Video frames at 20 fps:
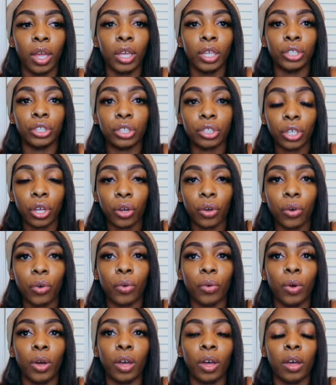
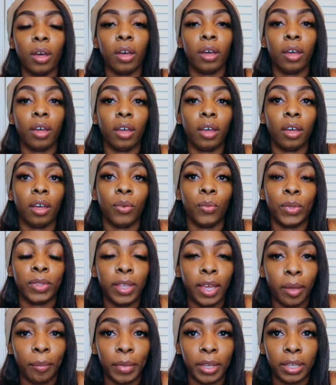So with
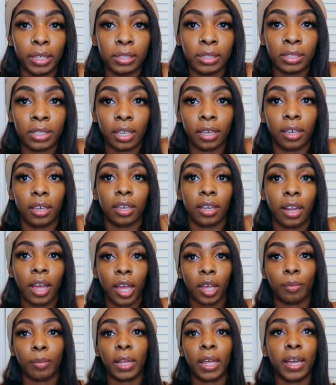that being said,
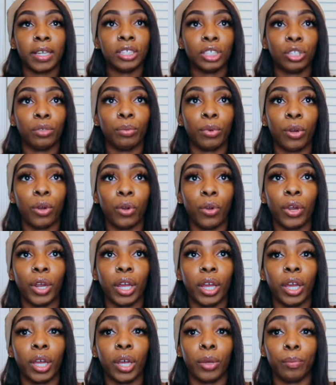I applied to the
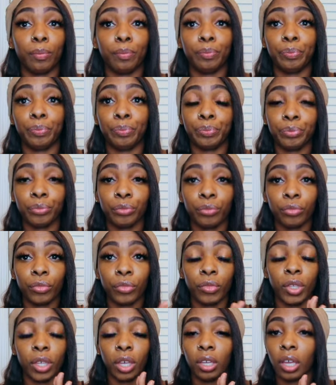program.
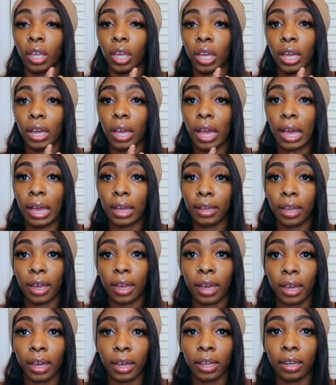
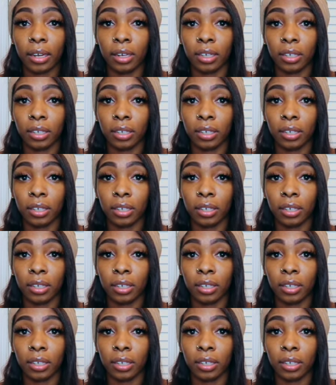I